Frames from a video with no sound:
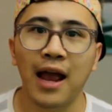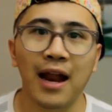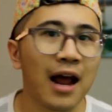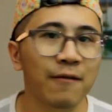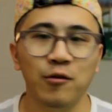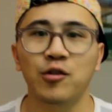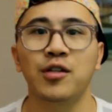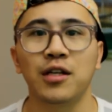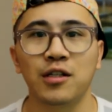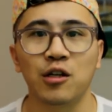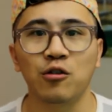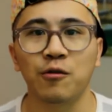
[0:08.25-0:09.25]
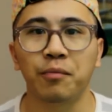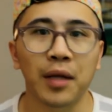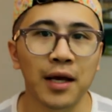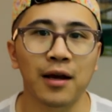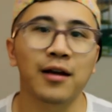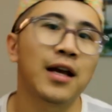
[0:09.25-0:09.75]
and after 6 years of
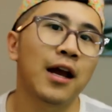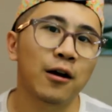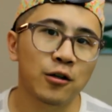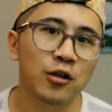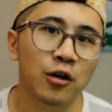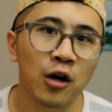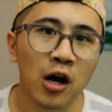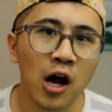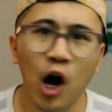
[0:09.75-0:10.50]
playing a character,